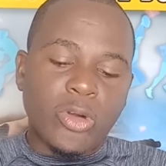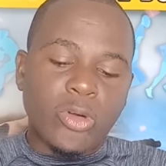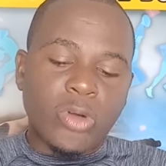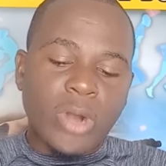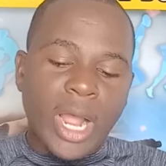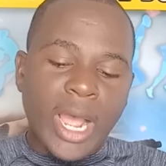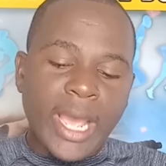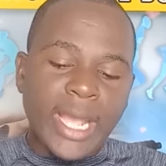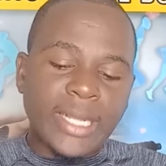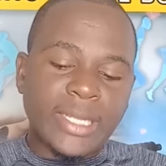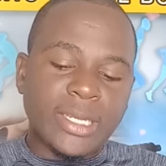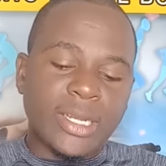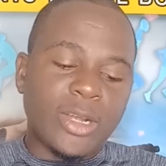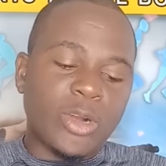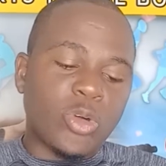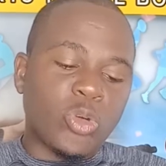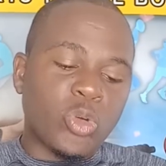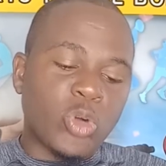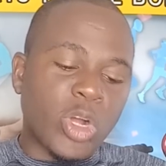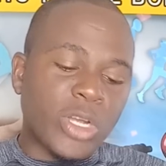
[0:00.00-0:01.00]
right?
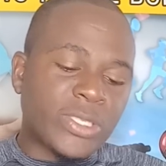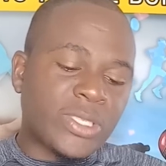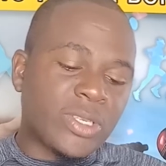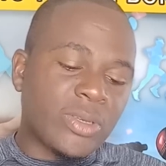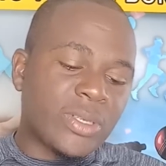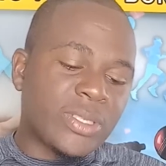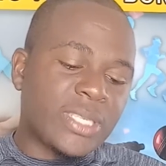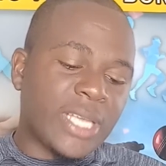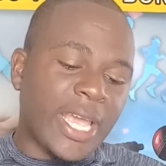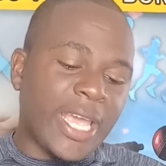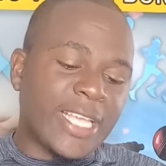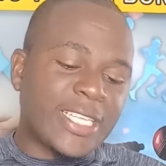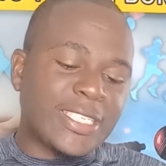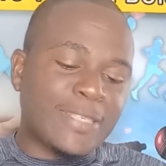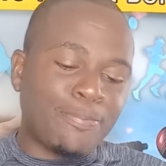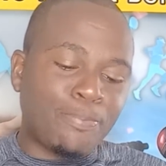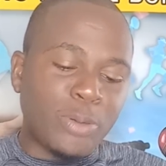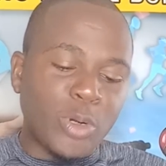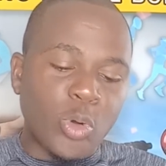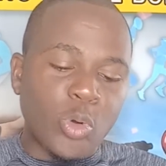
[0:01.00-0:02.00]
Russell's
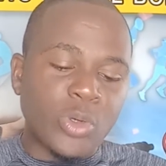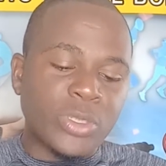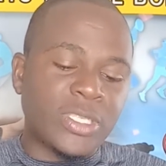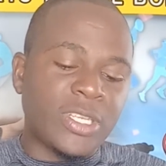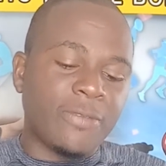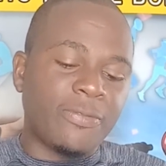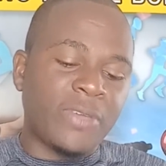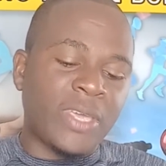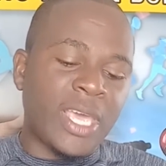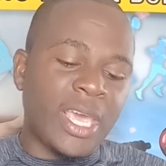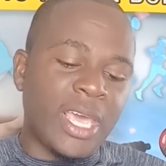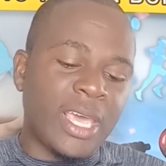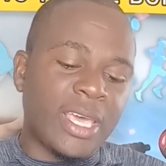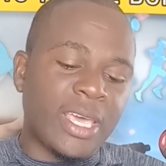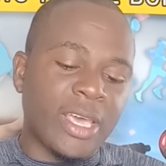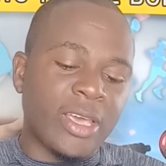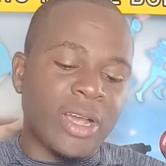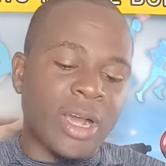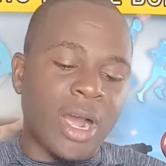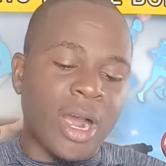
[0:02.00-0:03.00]
explosive
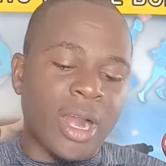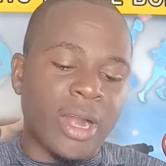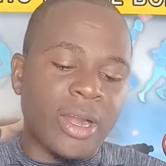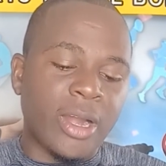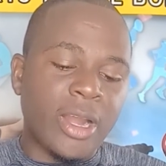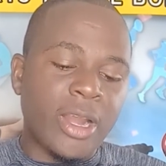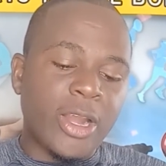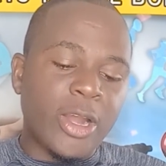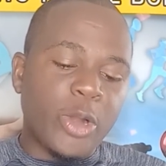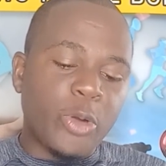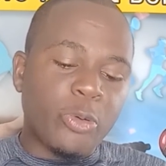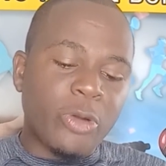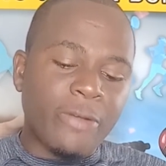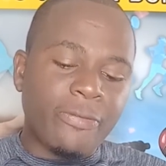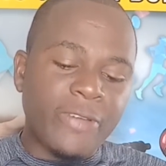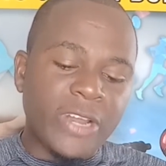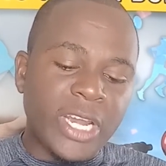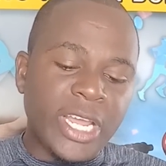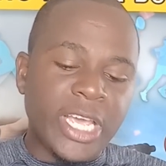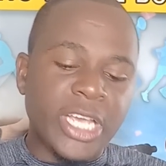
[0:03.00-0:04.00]
KKR
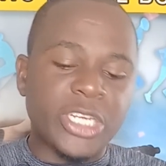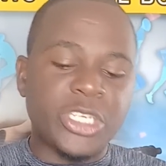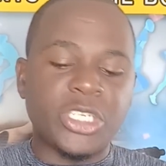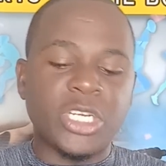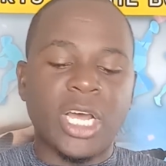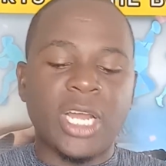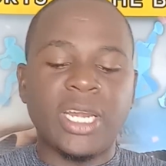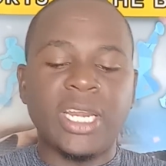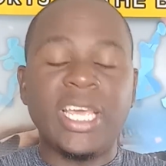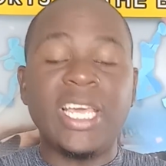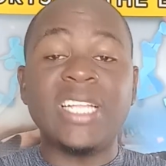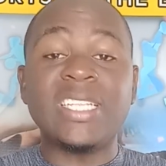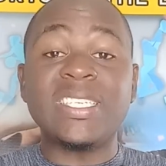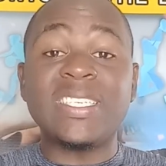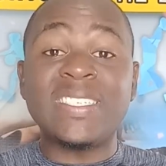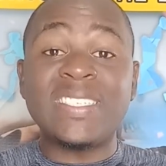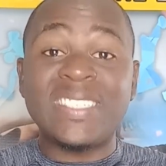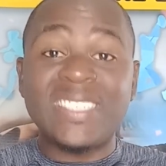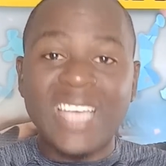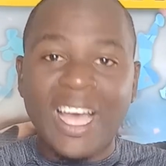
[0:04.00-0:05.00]
revelation in
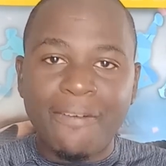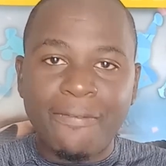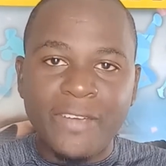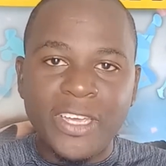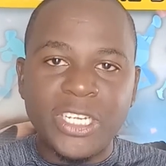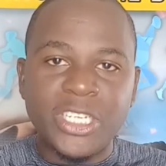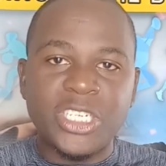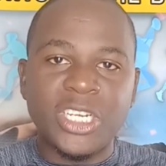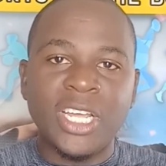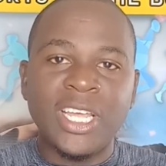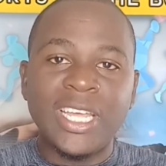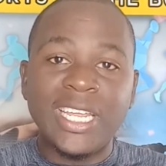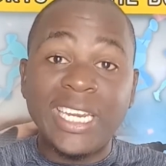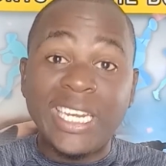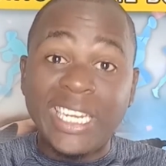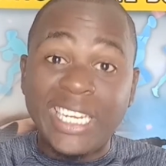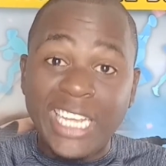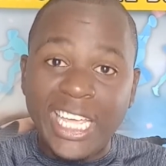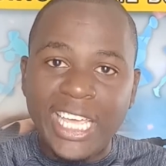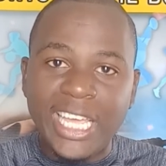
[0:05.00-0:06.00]
savage
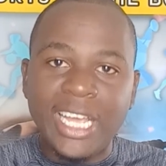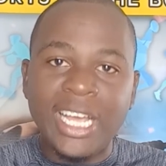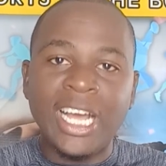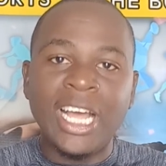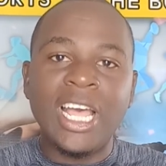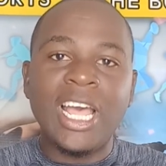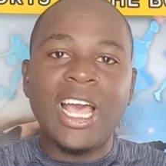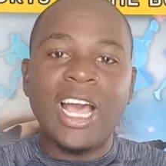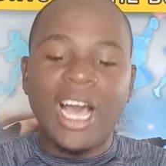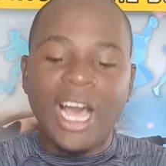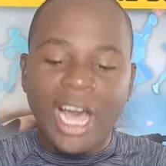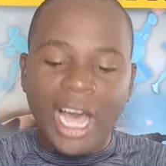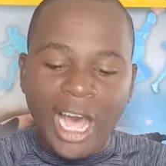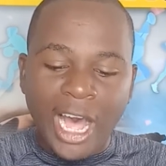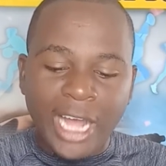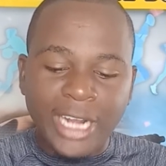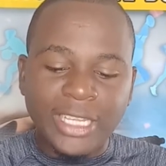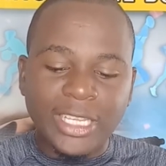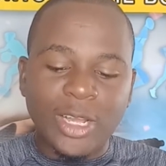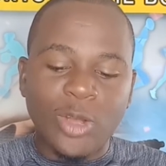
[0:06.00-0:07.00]
dig
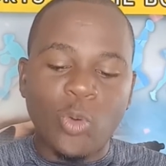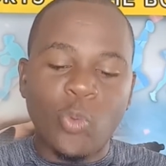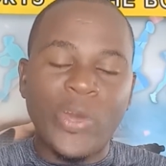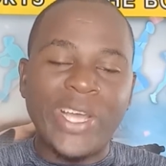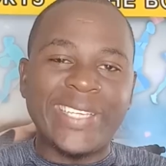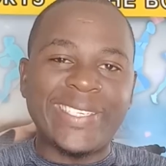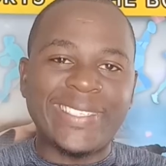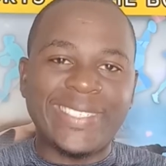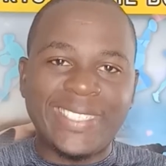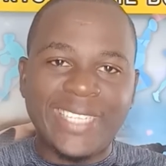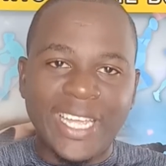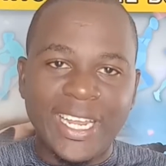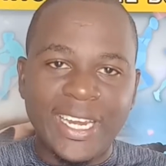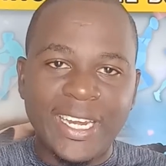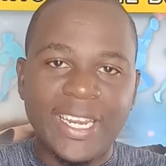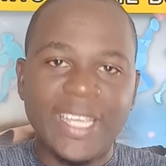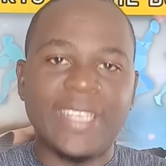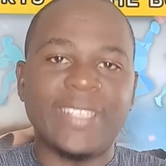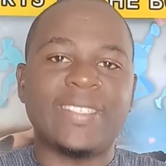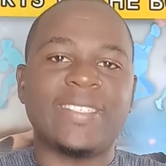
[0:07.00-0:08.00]
at West
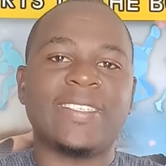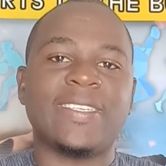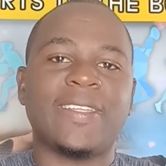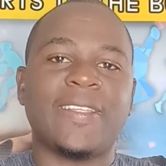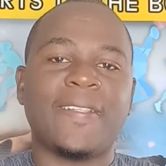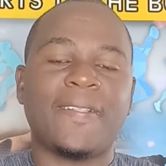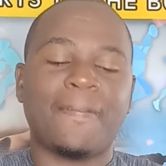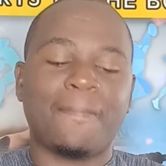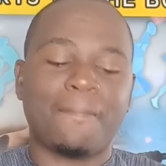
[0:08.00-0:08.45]
Indies.